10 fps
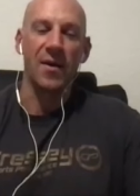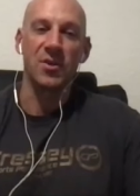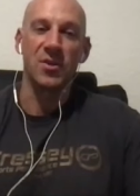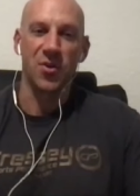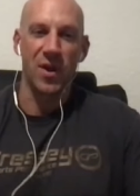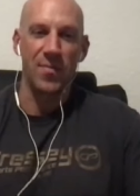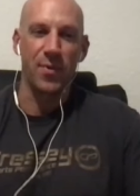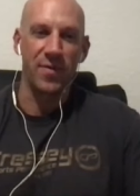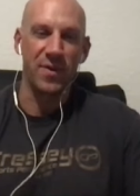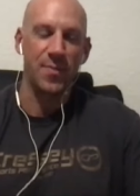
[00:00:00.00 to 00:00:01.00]
Hendrick, great
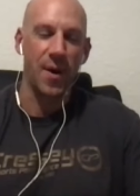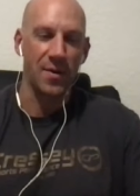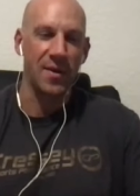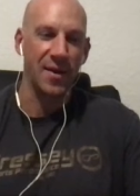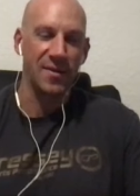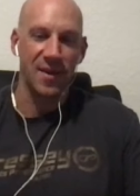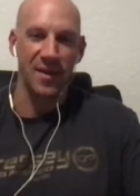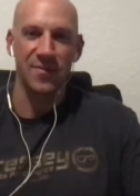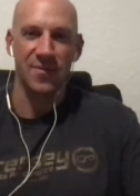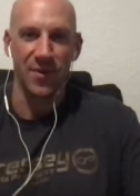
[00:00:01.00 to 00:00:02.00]
previous podcast
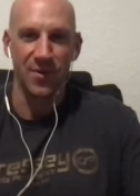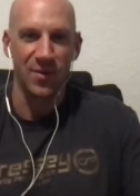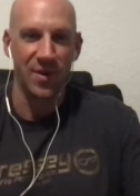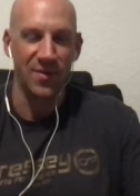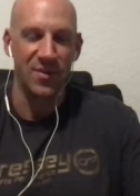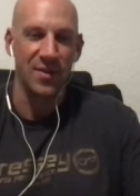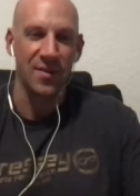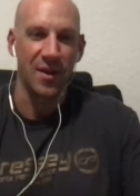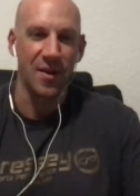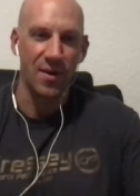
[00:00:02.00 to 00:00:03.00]
guest for those who haven't checked
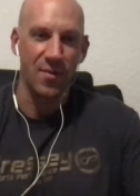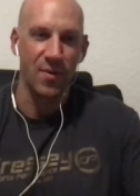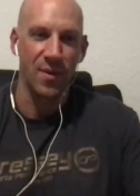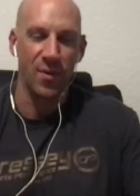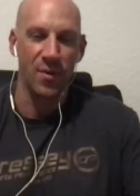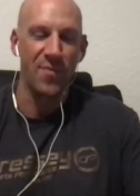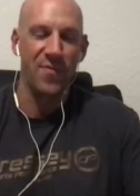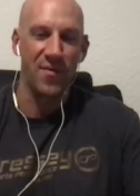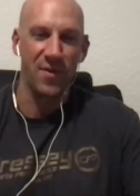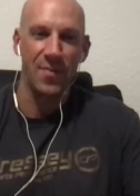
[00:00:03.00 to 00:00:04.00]
it out already. One of my one of my
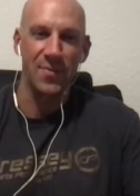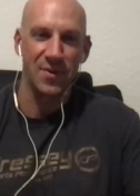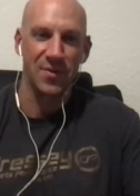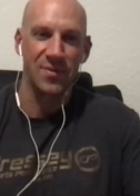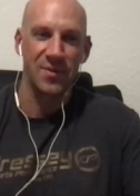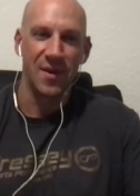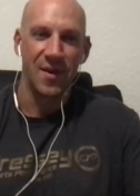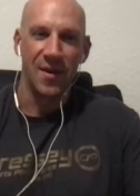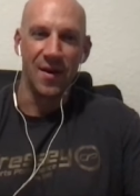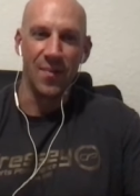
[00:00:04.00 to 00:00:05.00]
favorite episodes.
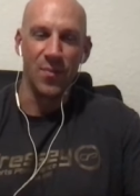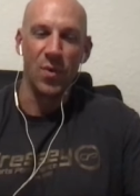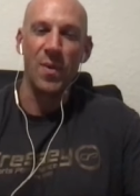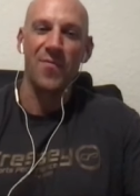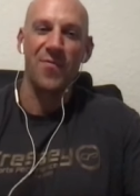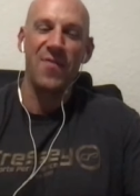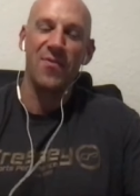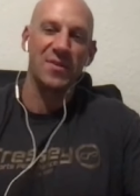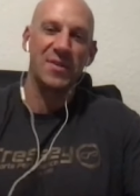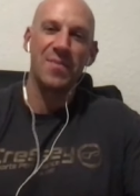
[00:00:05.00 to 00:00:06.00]
Um, what about
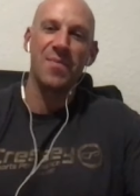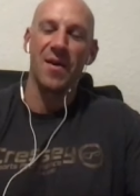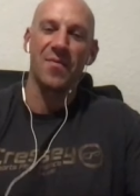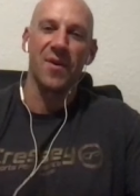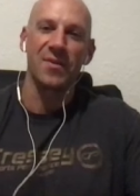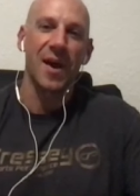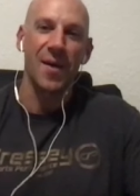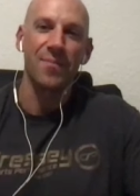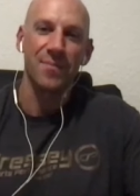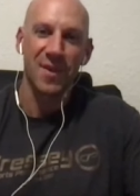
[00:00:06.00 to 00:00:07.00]
favorite teammate of all
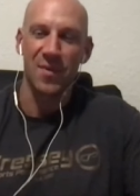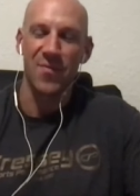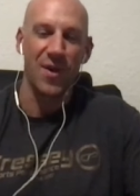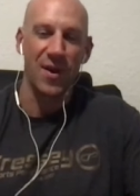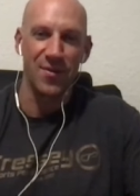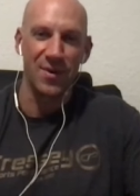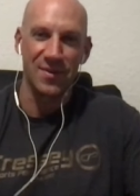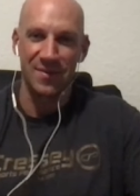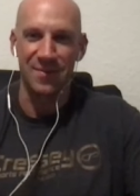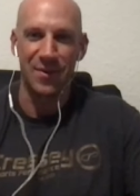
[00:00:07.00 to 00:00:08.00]
time? It can be for any
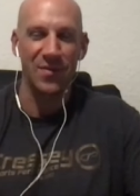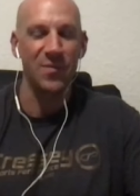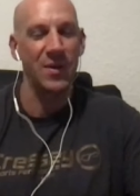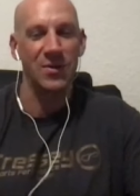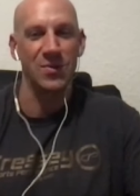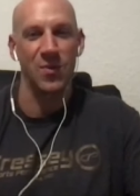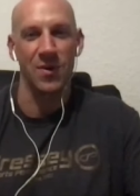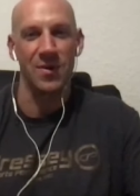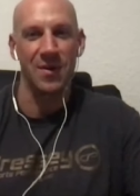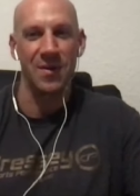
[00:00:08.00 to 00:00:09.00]
reason. You don't have to pick just
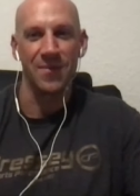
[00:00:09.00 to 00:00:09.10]
one oh.